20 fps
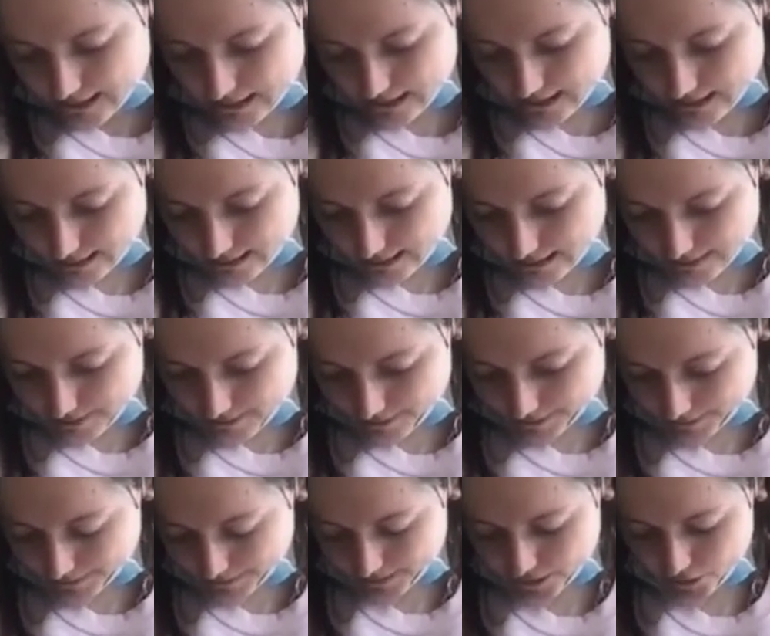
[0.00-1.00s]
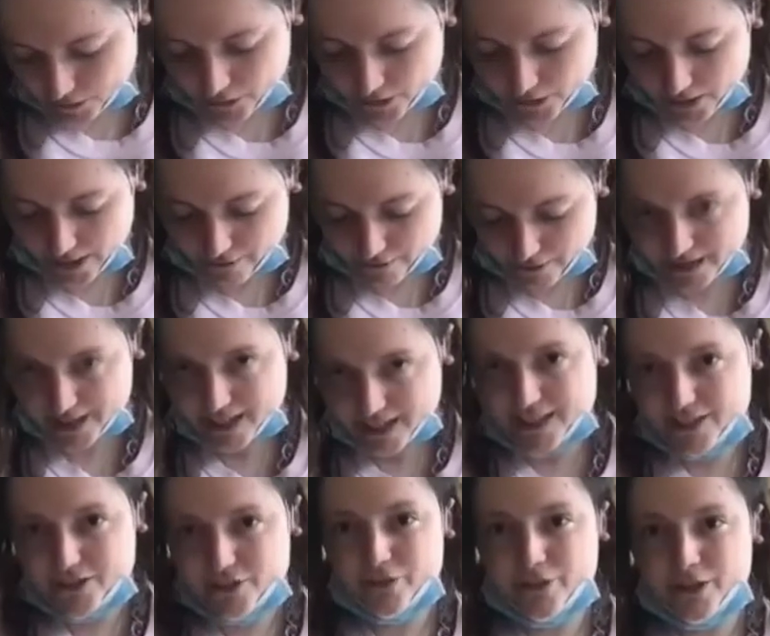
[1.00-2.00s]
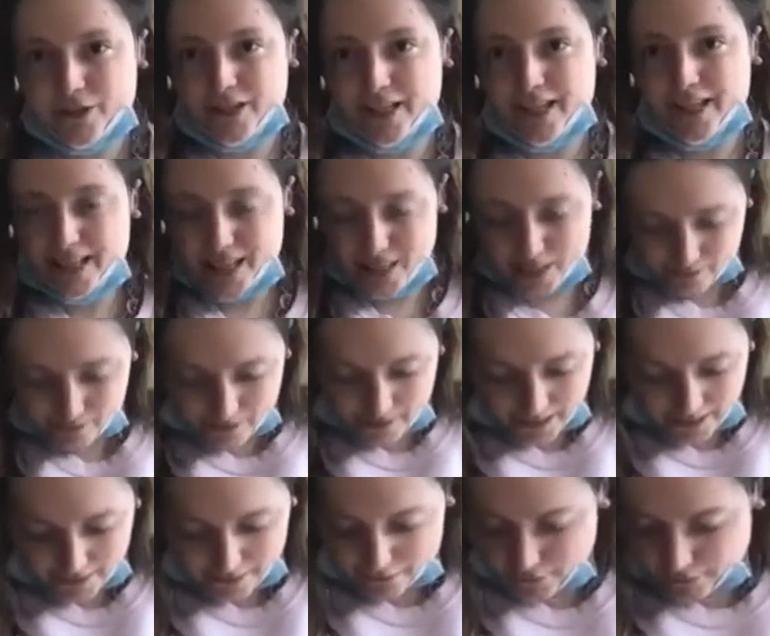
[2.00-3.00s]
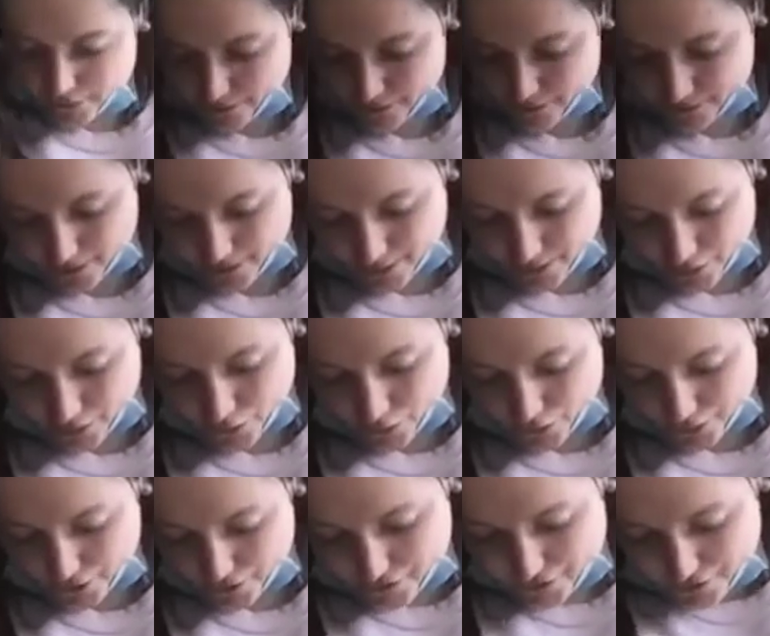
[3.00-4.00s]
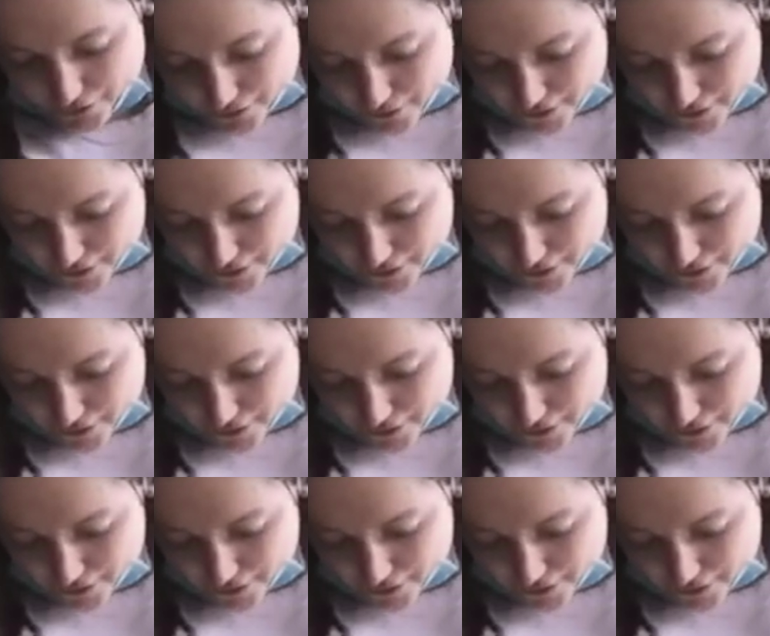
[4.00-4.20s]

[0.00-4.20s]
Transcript: Um, so you have an idea of what you can expect from yours.